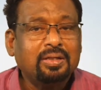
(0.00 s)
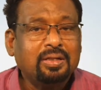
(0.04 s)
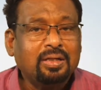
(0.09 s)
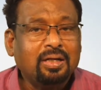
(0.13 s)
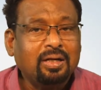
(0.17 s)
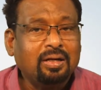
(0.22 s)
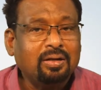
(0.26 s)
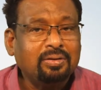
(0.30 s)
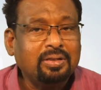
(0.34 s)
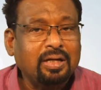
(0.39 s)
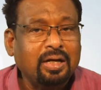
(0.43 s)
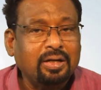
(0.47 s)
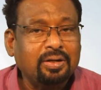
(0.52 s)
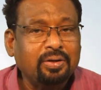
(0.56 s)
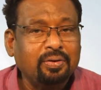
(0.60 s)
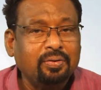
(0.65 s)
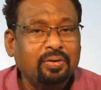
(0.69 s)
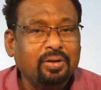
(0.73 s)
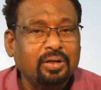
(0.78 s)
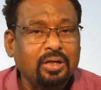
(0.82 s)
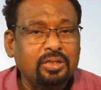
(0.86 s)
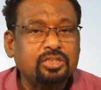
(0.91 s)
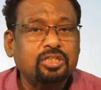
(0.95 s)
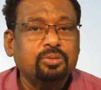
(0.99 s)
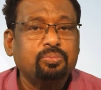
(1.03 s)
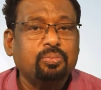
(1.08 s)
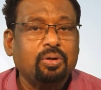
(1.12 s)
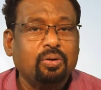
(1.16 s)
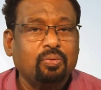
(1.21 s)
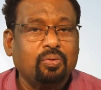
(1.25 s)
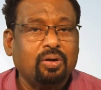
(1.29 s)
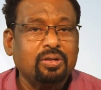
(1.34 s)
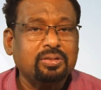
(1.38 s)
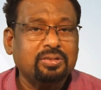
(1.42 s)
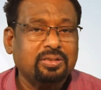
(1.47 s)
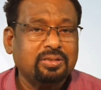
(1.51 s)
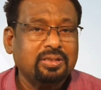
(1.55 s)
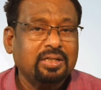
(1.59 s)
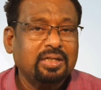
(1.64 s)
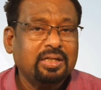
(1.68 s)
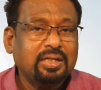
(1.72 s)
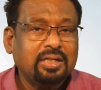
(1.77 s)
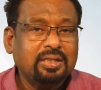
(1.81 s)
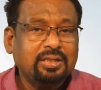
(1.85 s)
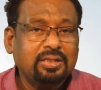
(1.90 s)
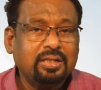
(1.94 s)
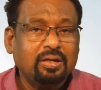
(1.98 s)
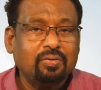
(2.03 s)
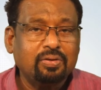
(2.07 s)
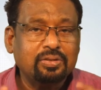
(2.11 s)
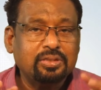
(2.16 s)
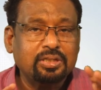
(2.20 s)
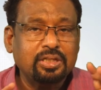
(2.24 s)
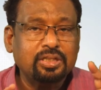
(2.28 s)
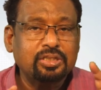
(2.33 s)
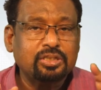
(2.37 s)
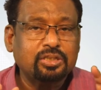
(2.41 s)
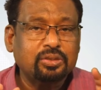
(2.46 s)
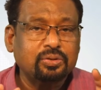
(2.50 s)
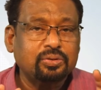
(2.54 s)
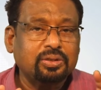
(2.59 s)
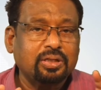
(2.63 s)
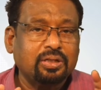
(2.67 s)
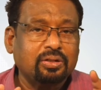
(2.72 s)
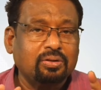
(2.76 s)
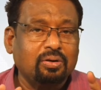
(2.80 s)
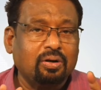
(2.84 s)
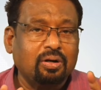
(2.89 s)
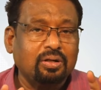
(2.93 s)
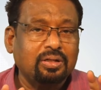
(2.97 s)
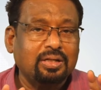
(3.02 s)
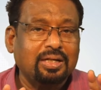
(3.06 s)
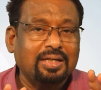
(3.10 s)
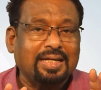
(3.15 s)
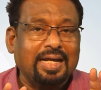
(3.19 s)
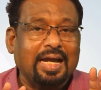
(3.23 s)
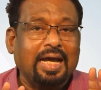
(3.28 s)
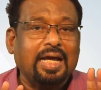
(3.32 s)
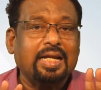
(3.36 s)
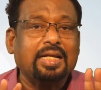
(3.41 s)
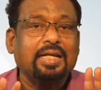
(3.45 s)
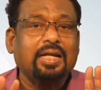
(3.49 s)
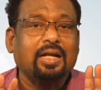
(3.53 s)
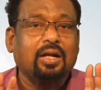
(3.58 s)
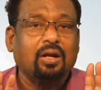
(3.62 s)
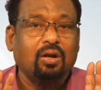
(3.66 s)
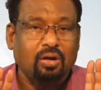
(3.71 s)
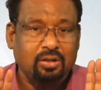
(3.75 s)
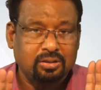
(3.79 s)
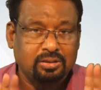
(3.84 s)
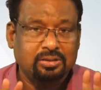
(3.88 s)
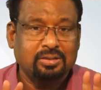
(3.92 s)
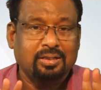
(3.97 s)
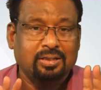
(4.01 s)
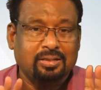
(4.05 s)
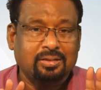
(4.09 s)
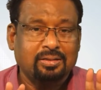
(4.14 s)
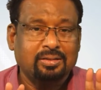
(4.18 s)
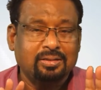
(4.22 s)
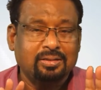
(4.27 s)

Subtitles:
aggrieved consumer was, there was an institution called the Career Launcher.